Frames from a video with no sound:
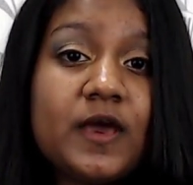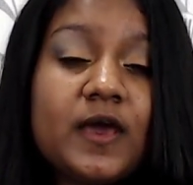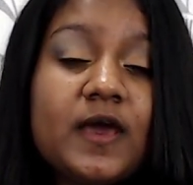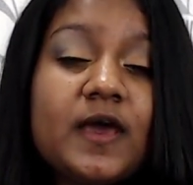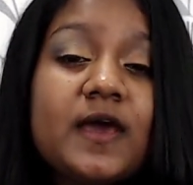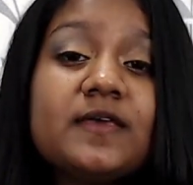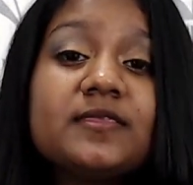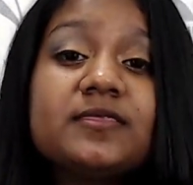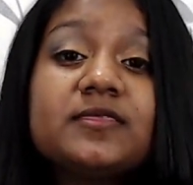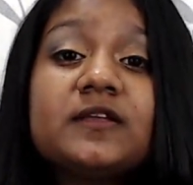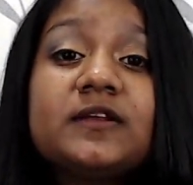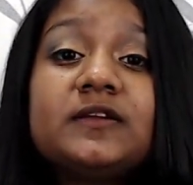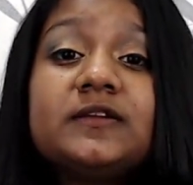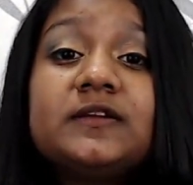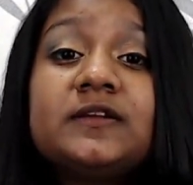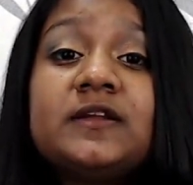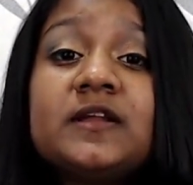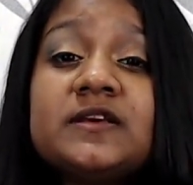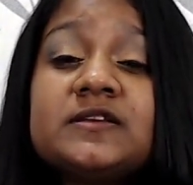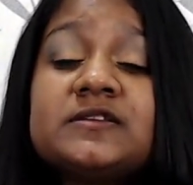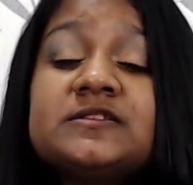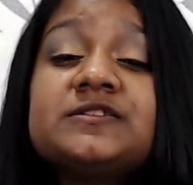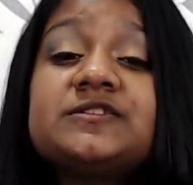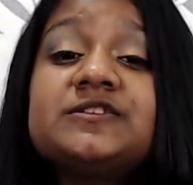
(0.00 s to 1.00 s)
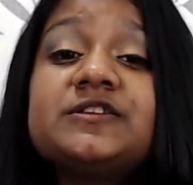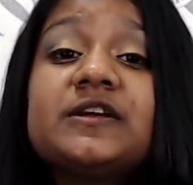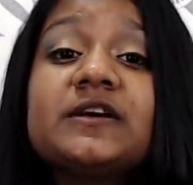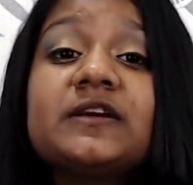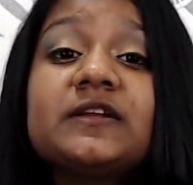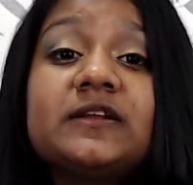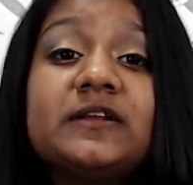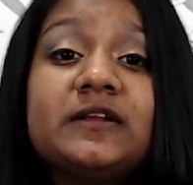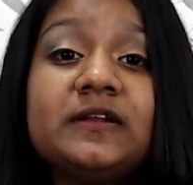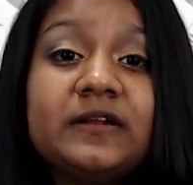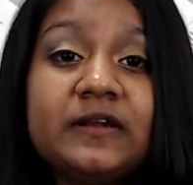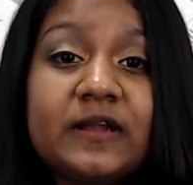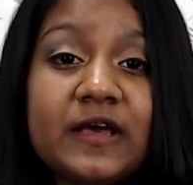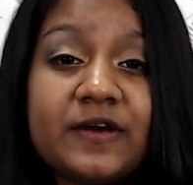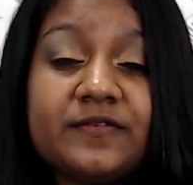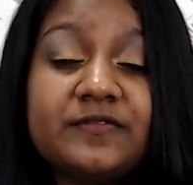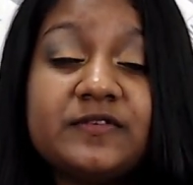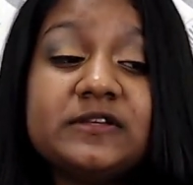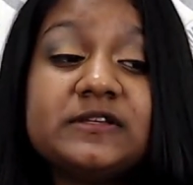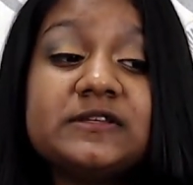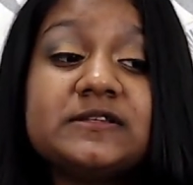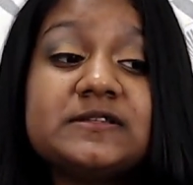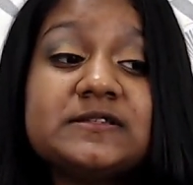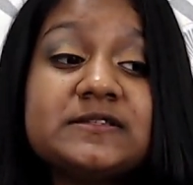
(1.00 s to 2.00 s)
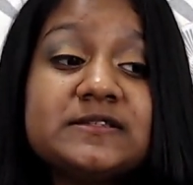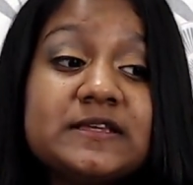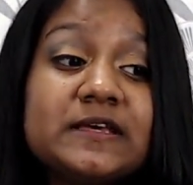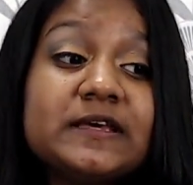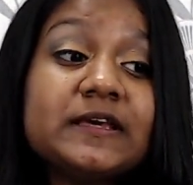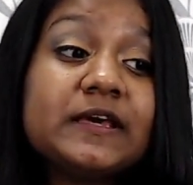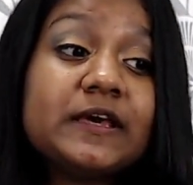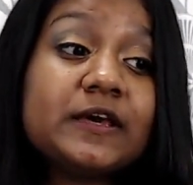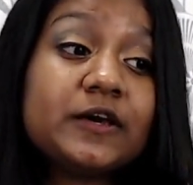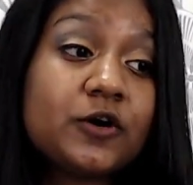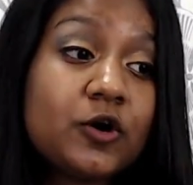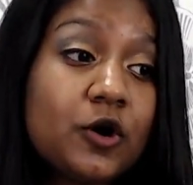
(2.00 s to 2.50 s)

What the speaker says: in the district level singing